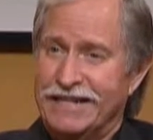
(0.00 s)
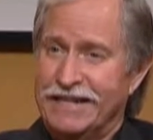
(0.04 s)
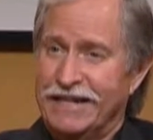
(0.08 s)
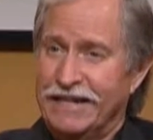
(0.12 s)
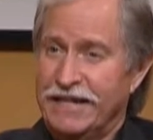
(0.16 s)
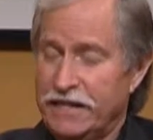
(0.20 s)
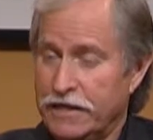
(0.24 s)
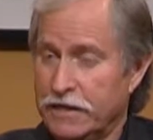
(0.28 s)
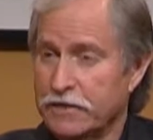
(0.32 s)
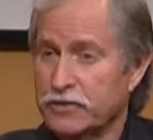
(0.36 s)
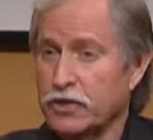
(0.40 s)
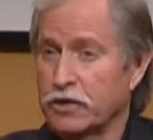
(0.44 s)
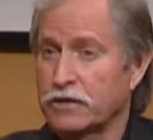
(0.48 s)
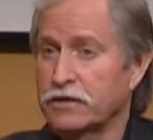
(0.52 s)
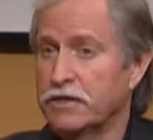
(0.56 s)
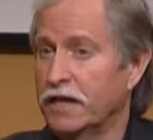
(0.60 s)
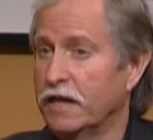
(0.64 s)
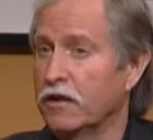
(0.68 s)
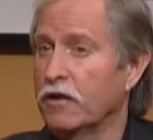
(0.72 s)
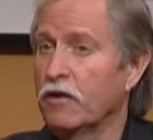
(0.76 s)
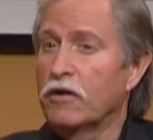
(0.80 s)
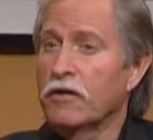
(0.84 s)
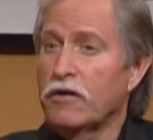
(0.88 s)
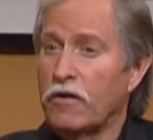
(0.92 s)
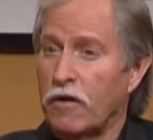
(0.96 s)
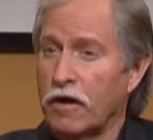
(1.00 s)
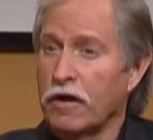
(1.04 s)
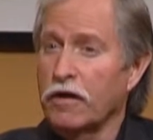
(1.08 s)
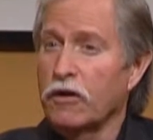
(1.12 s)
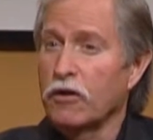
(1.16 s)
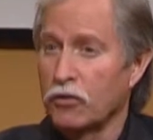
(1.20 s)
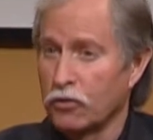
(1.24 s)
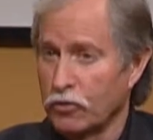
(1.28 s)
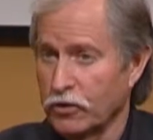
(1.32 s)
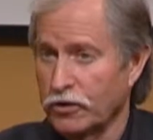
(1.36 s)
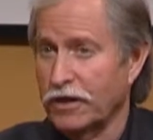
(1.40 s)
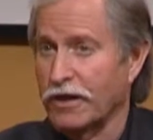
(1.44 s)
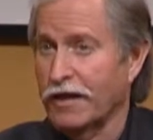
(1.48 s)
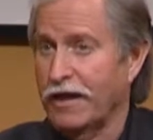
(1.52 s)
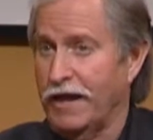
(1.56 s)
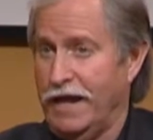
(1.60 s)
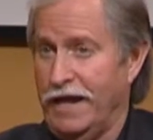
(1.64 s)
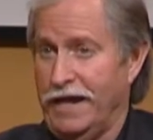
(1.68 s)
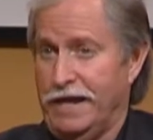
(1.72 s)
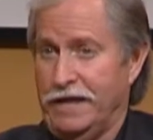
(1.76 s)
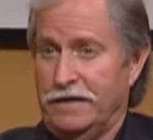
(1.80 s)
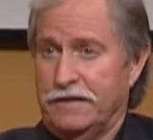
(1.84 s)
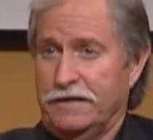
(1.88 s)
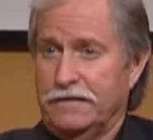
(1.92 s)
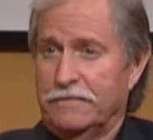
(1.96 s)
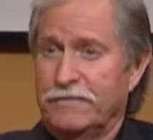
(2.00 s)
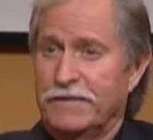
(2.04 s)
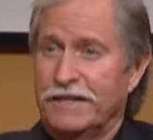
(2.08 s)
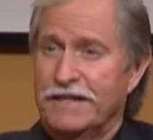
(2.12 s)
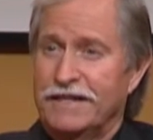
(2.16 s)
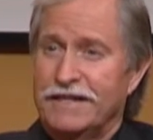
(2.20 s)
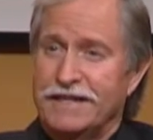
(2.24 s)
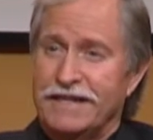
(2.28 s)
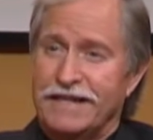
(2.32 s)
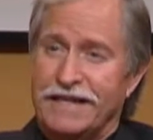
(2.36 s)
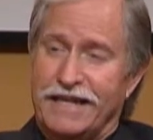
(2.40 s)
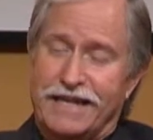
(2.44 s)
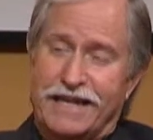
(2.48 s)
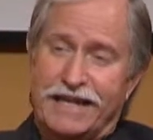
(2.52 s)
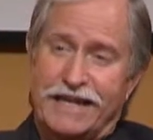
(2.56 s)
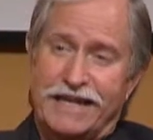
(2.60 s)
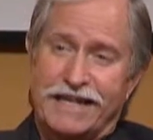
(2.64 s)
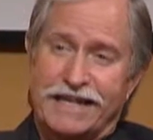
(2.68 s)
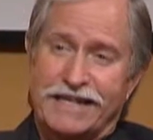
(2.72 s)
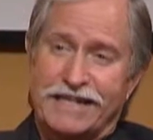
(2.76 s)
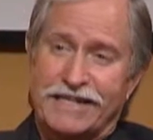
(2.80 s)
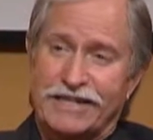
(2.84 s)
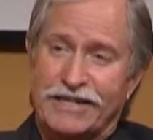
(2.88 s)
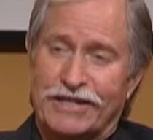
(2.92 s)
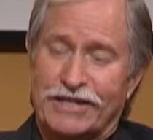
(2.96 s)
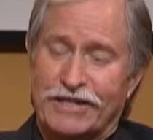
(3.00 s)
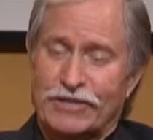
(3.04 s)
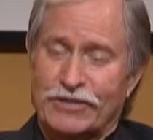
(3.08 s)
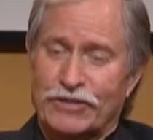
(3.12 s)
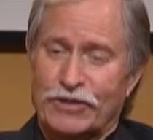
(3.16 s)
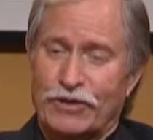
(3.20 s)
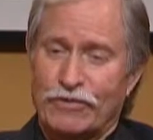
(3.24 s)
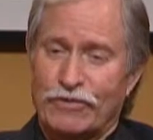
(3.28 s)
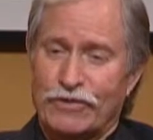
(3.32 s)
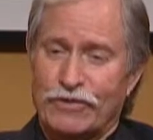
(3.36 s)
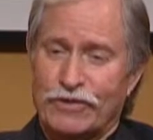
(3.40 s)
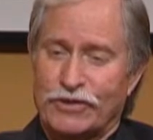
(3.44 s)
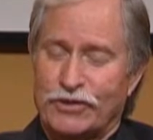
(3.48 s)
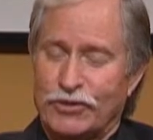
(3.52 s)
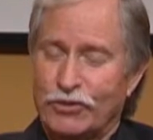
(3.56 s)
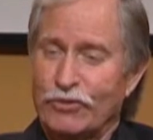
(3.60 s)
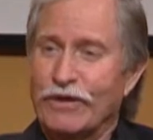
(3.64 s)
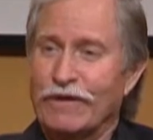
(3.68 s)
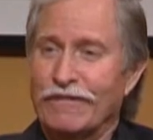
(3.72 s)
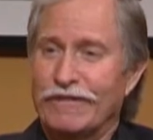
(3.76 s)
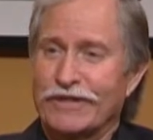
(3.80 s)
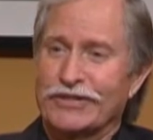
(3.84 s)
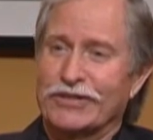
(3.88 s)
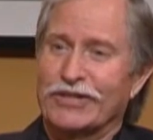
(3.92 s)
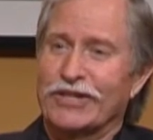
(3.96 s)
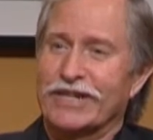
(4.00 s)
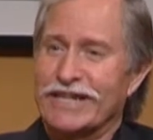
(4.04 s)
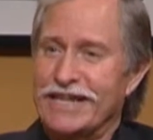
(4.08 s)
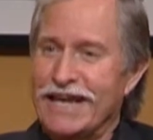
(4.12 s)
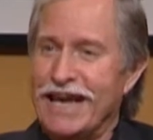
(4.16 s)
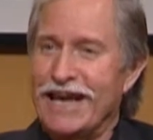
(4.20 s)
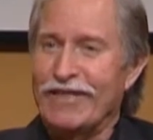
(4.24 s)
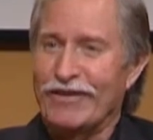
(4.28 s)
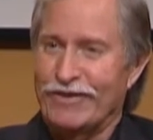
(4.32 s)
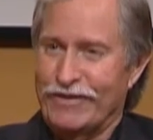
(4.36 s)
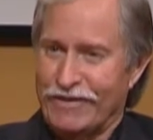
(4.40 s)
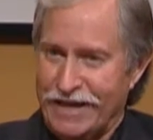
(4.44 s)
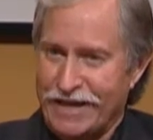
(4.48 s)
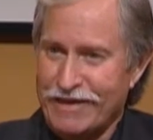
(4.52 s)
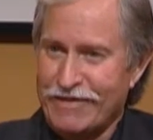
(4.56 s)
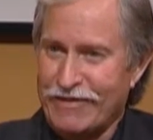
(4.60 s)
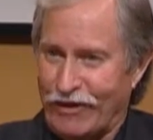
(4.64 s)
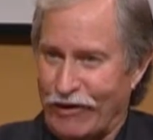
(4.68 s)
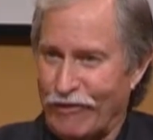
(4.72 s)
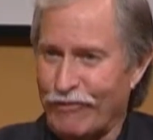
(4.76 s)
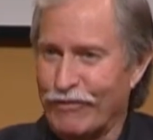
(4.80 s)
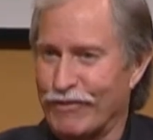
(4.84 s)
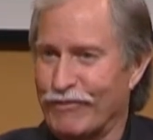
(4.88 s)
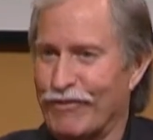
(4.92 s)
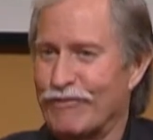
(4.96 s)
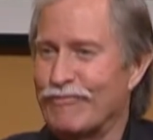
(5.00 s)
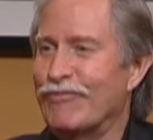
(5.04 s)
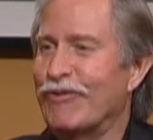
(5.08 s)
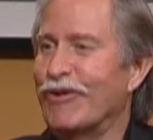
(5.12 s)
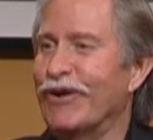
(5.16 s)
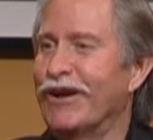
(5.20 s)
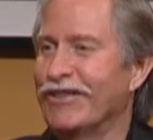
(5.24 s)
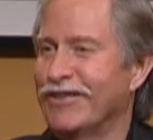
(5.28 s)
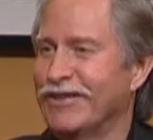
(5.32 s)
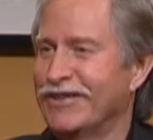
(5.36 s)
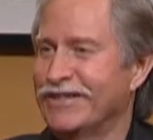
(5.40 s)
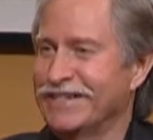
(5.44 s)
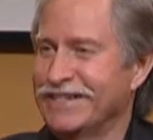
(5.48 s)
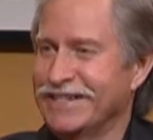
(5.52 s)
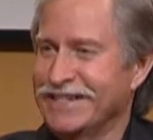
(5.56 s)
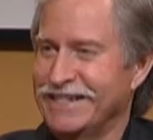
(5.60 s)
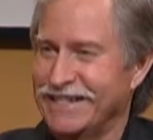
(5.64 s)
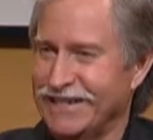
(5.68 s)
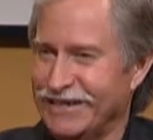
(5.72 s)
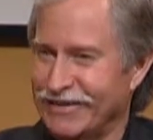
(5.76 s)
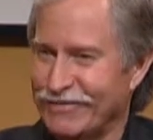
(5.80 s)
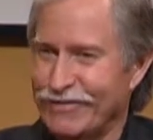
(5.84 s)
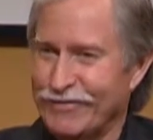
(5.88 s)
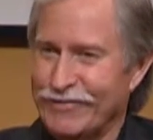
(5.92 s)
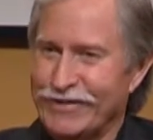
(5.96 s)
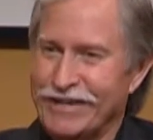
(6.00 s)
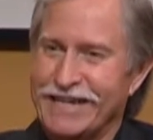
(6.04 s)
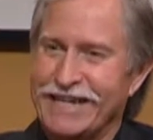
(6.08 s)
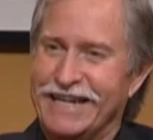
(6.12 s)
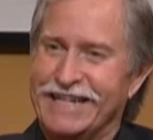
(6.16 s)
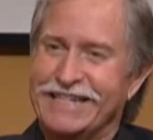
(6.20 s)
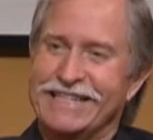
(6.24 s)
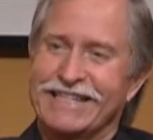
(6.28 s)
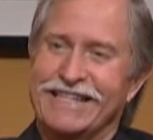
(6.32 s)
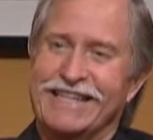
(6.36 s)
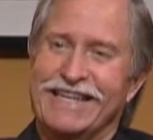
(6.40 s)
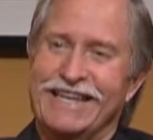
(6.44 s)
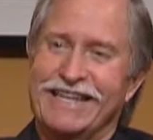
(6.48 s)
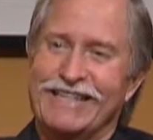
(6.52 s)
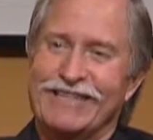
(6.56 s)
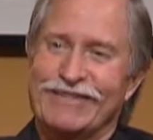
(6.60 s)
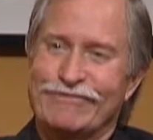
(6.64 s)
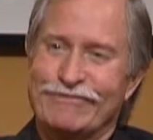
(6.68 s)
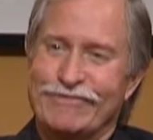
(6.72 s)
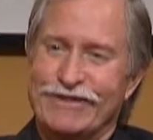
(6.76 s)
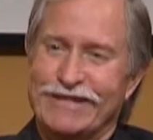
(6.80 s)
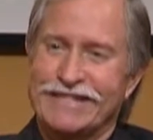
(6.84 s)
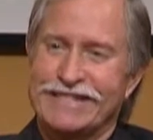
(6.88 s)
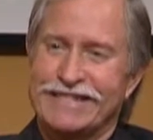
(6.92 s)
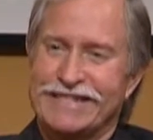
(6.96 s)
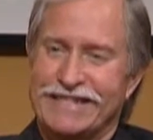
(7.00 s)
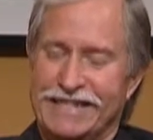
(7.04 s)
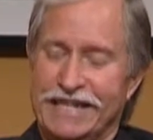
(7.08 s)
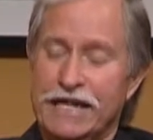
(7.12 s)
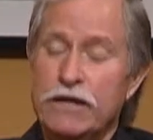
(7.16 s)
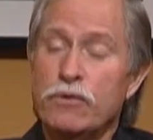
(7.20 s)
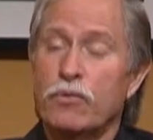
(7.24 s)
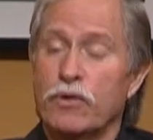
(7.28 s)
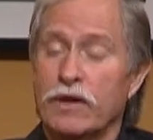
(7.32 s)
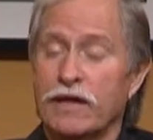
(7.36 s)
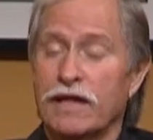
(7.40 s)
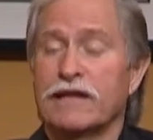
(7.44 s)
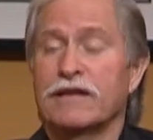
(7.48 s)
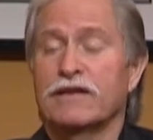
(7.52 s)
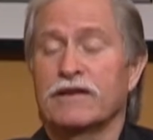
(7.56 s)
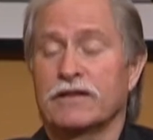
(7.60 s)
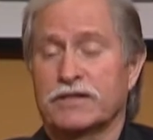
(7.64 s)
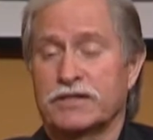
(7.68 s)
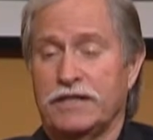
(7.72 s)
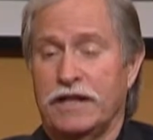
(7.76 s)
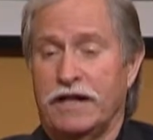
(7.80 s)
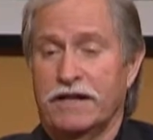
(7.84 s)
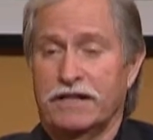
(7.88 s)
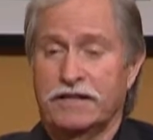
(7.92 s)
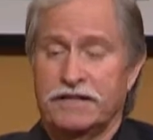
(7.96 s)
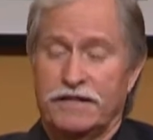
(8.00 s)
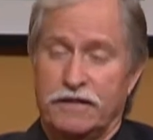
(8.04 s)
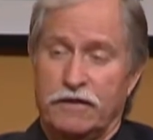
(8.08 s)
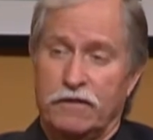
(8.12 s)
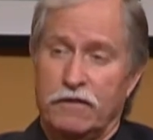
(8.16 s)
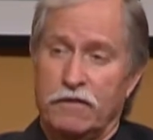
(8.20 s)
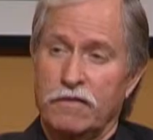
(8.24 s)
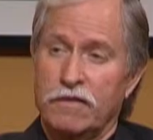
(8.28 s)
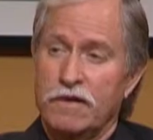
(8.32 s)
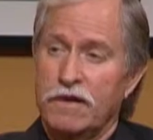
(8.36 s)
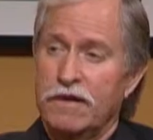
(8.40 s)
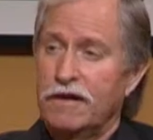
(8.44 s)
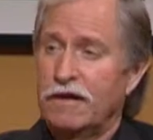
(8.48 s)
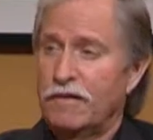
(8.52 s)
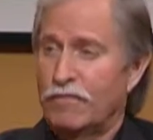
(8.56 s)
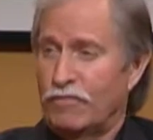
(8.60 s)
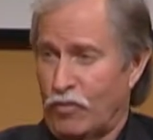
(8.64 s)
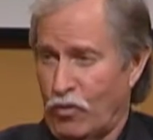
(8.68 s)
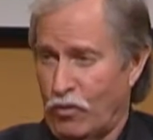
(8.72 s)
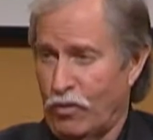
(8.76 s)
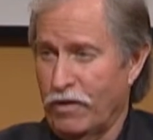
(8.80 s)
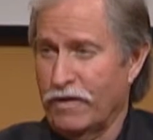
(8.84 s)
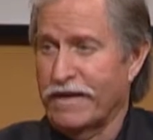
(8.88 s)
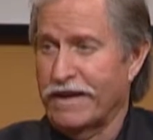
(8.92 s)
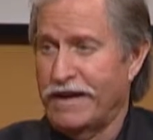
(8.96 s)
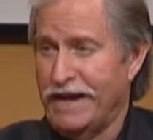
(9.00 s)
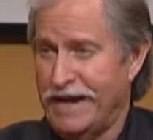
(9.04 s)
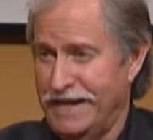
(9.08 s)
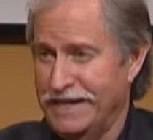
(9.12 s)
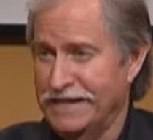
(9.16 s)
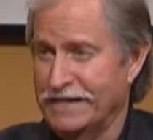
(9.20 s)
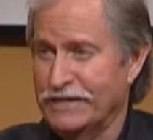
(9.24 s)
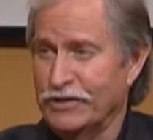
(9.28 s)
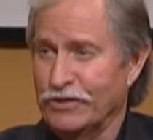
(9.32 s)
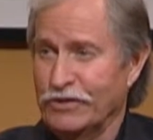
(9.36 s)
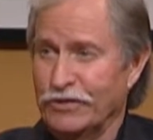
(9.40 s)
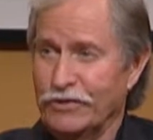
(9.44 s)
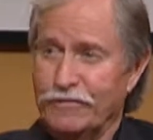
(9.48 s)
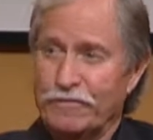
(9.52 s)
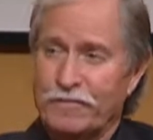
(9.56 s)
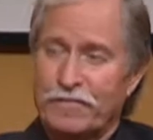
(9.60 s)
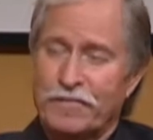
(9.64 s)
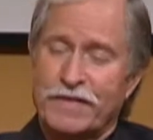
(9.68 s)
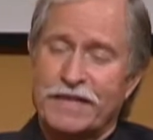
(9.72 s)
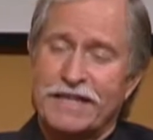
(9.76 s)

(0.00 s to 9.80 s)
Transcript: He is a Dale Earnhardt look-alike. And so the two of us together, they thought we were brothers, you know, when we got together. But he really looks like Dale more than I do.